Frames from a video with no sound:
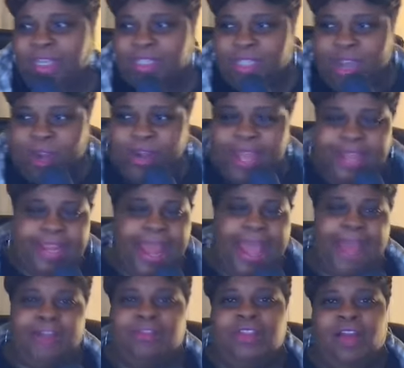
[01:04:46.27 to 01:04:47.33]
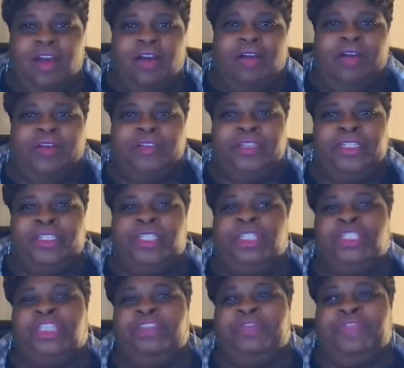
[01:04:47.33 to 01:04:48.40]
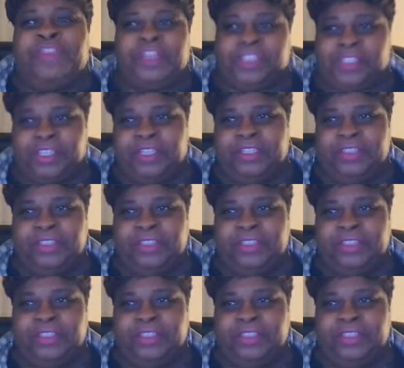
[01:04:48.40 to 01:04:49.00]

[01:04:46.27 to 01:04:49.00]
Turn that down, y'all, until she fix it.